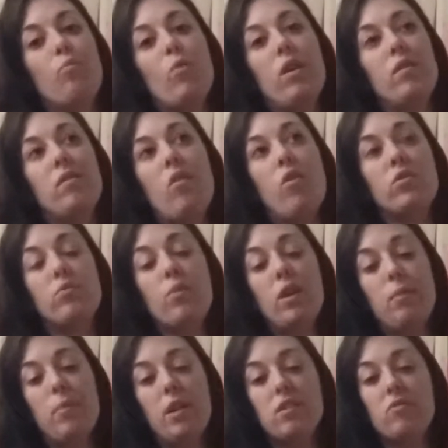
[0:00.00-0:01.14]
want all 20
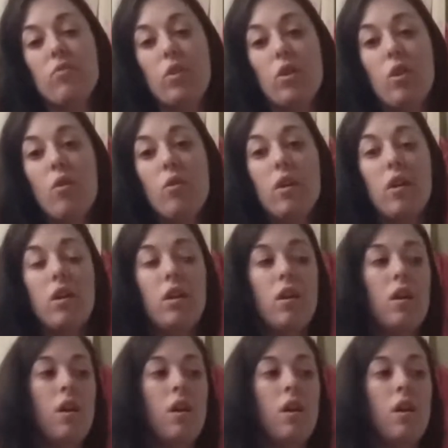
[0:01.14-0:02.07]
minutes for yoga,